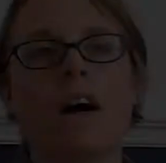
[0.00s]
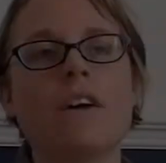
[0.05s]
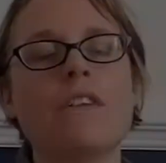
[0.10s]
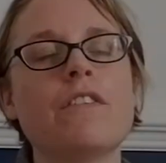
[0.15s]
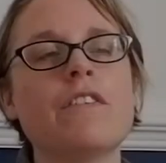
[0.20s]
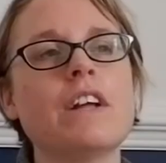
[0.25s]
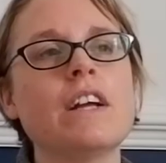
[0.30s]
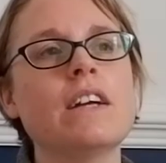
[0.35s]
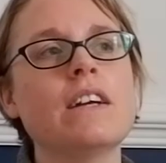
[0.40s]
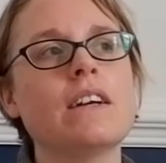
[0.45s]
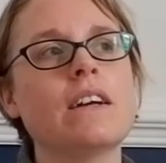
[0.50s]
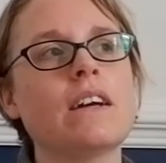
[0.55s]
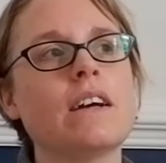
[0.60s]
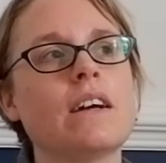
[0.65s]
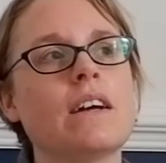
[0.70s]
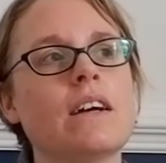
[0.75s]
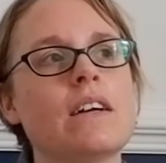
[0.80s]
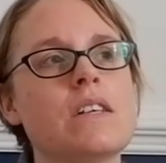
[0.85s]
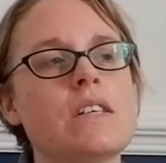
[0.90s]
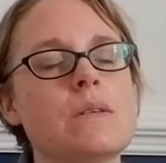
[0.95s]
I think
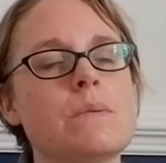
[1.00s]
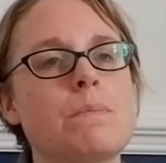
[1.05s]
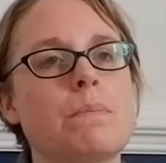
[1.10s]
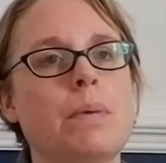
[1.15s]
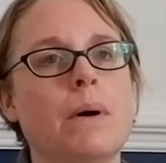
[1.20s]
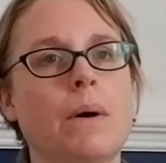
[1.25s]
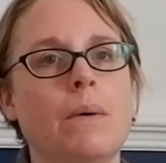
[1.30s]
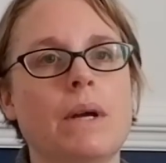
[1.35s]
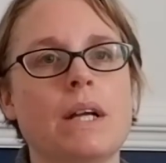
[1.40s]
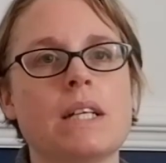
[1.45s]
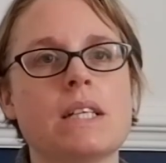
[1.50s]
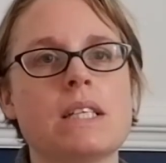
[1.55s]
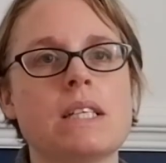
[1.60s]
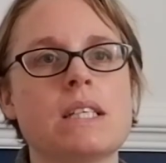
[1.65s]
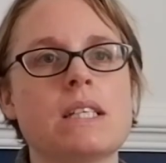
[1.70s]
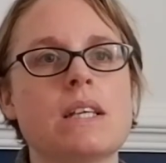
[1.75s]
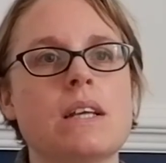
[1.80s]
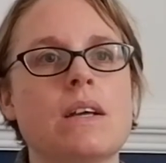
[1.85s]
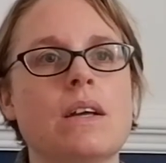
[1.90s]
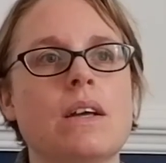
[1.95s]
as
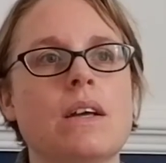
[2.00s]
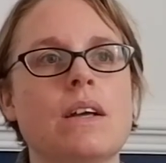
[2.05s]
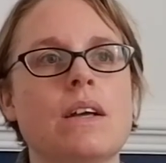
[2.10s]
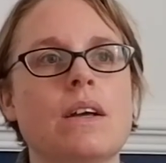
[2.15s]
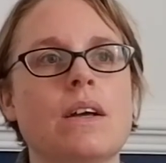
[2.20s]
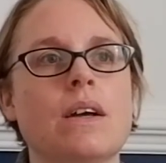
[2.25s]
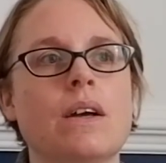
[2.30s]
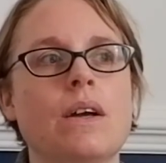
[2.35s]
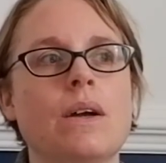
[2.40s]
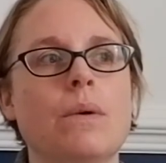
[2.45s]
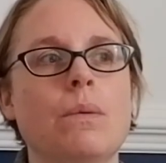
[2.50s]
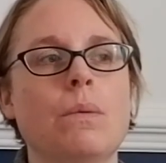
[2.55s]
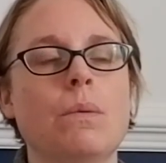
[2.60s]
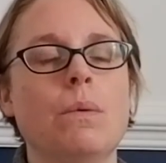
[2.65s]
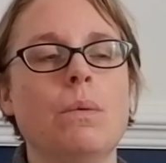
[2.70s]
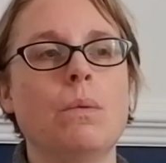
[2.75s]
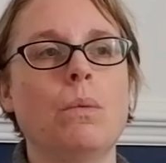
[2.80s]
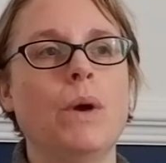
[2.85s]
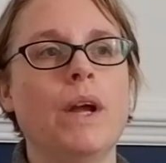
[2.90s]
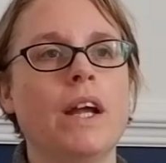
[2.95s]
poets,
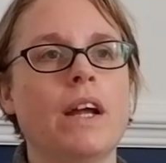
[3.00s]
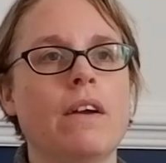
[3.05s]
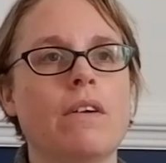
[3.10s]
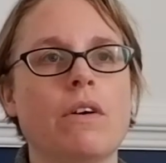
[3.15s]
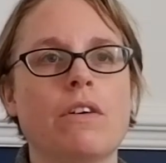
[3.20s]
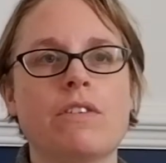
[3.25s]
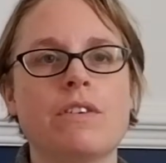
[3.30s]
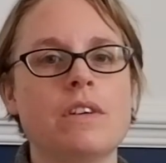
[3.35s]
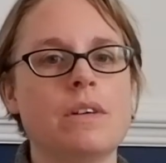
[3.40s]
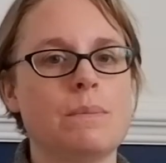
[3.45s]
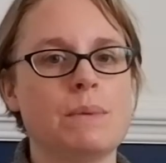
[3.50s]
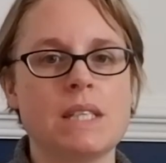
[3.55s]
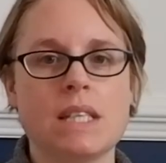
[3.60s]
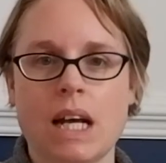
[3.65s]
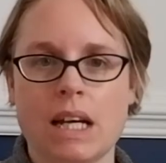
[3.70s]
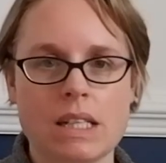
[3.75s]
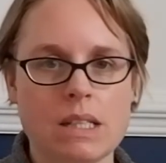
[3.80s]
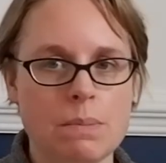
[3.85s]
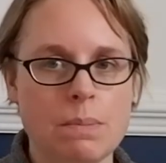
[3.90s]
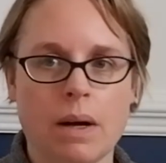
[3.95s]
we're often
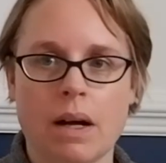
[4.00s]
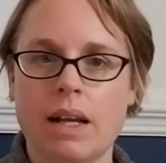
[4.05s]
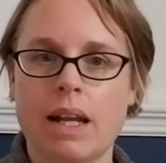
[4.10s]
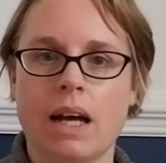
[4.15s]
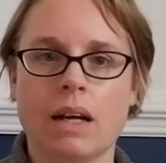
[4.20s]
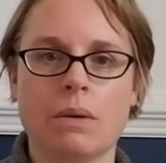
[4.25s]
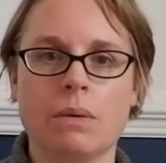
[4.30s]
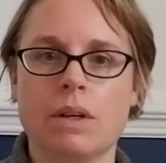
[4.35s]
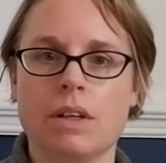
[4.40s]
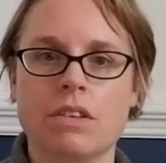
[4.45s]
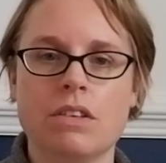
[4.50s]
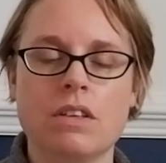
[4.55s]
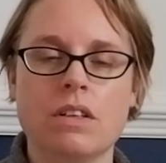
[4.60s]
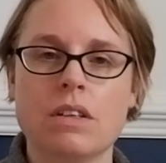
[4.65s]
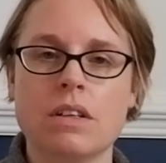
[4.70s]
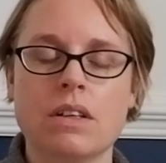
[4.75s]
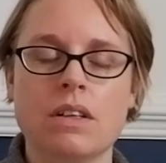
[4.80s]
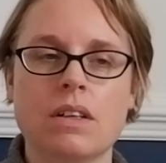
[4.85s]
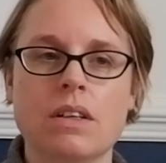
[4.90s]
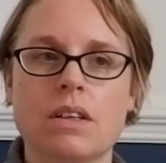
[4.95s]
obsessed by language,
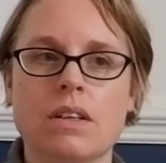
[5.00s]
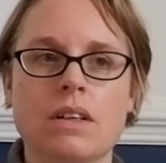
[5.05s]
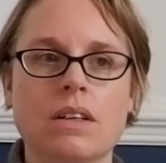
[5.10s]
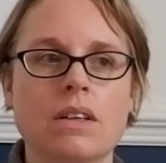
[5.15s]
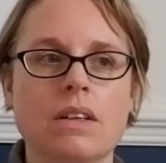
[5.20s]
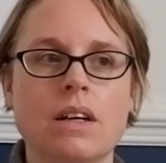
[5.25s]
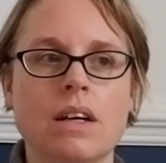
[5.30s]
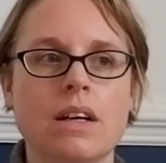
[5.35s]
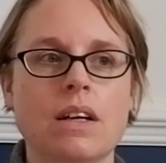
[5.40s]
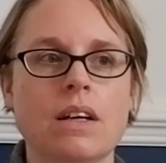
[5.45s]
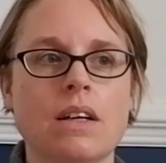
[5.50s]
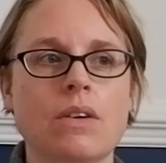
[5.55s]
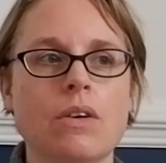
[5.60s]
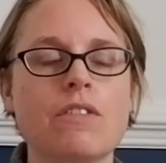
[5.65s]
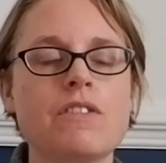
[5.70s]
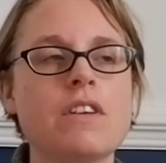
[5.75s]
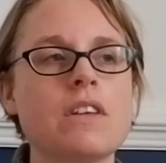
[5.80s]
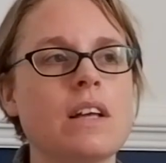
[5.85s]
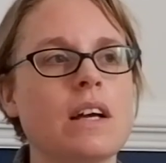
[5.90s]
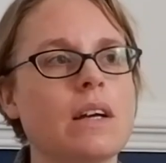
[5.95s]
and
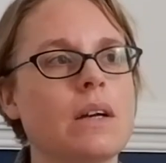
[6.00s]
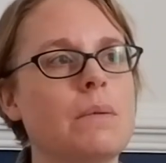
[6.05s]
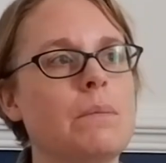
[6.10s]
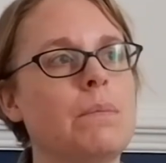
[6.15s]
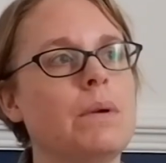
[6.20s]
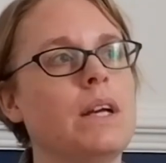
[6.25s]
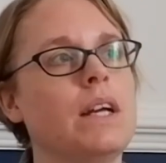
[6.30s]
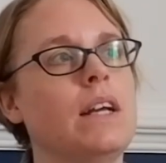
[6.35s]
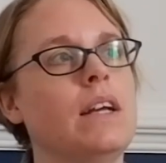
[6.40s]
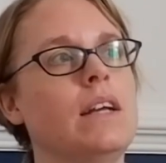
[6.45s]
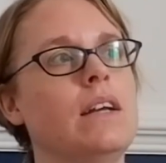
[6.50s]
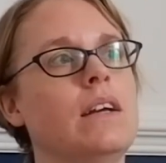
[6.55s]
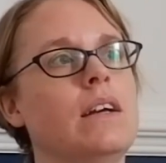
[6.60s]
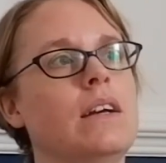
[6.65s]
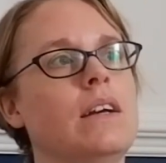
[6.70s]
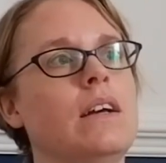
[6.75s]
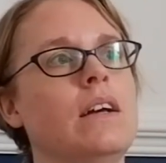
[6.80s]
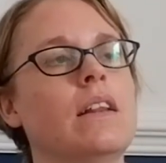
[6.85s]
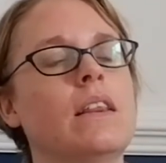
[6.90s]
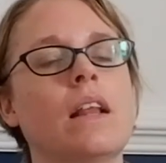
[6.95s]
often that can be
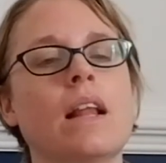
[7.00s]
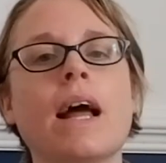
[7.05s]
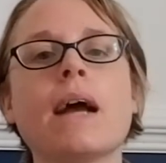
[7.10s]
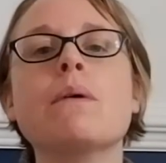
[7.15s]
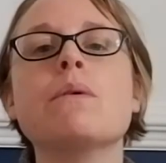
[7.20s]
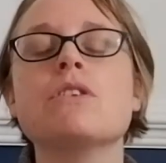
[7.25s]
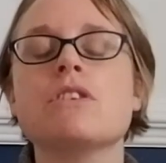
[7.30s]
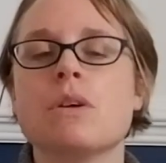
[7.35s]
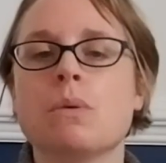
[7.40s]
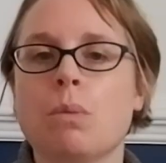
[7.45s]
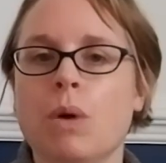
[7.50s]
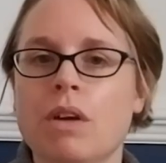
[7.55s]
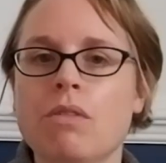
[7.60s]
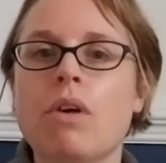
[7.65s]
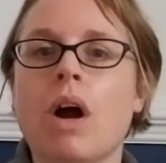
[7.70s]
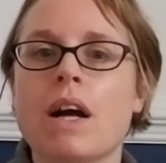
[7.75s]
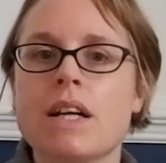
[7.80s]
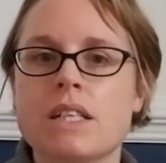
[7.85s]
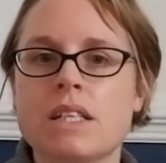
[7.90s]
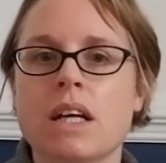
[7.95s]
the language that we
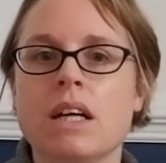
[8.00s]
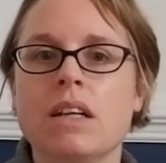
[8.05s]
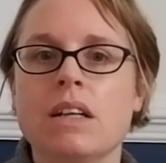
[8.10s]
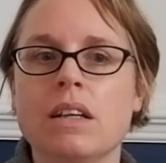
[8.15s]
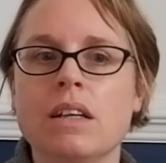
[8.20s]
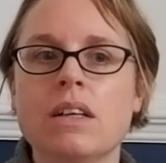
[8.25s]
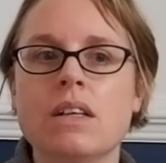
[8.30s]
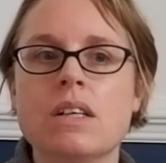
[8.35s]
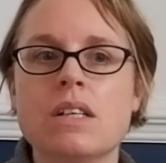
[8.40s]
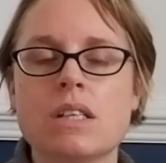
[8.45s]
write in.